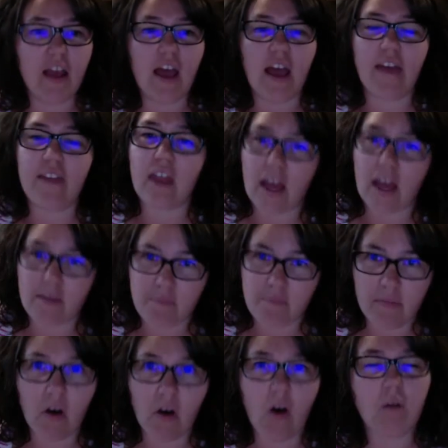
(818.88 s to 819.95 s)
And then
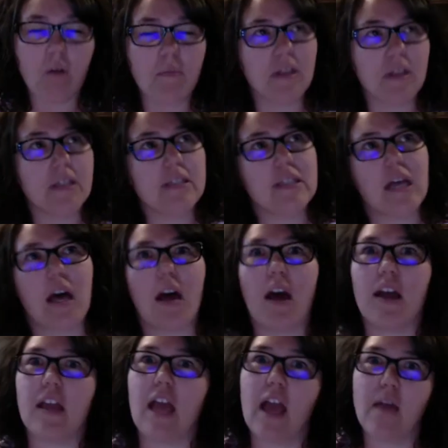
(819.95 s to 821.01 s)
oh, Melissa, I
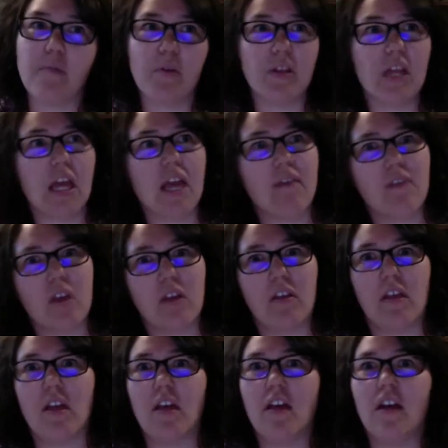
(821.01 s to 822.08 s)
can't believe you,
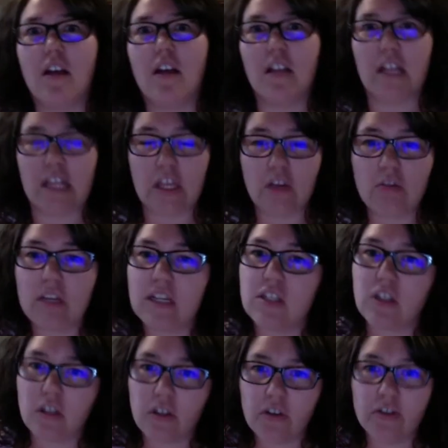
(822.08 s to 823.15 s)
like you need
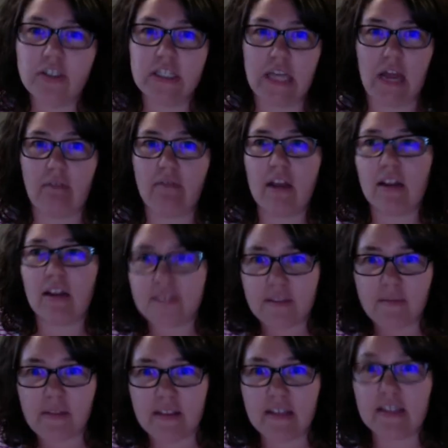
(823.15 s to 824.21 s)
to learn to get rid of
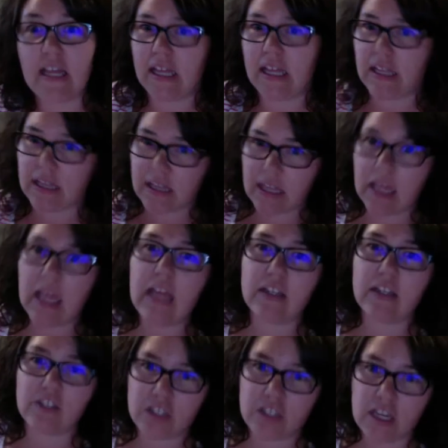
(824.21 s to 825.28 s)
some of the, like
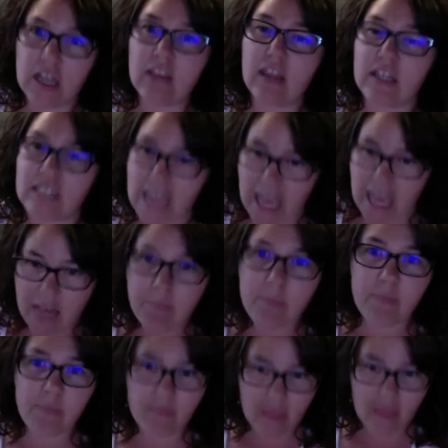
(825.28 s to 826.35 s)
the tape
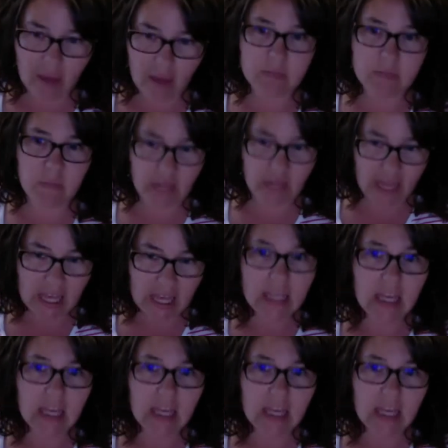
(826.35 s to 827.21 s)
that was playing